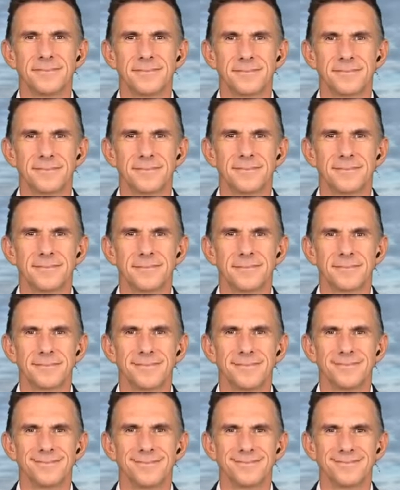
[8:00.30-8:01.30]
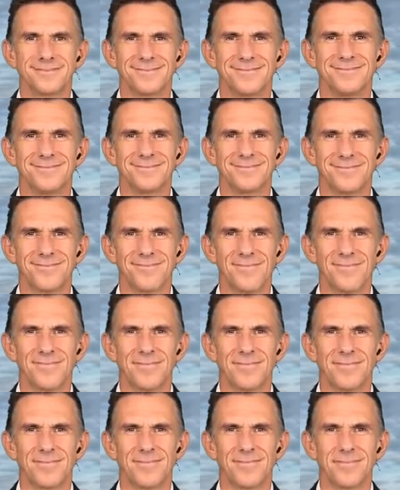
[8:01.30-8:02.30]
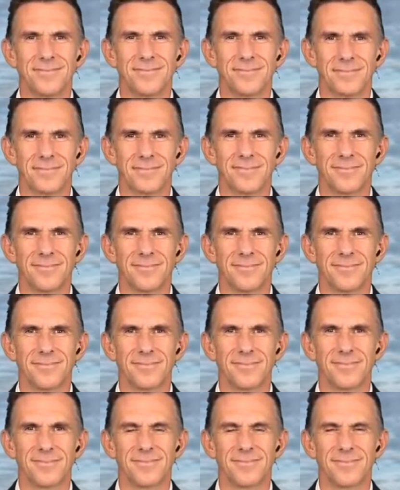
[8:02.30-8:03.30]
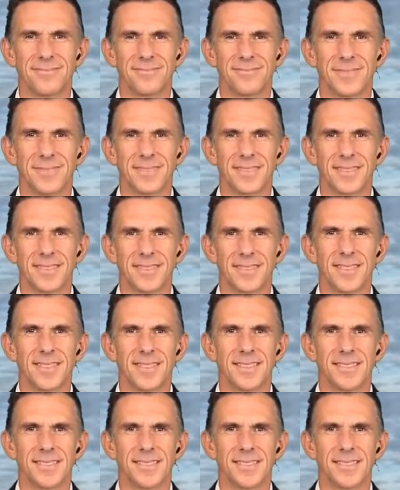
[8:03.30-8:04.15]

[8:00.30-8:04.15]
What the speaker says: (silent)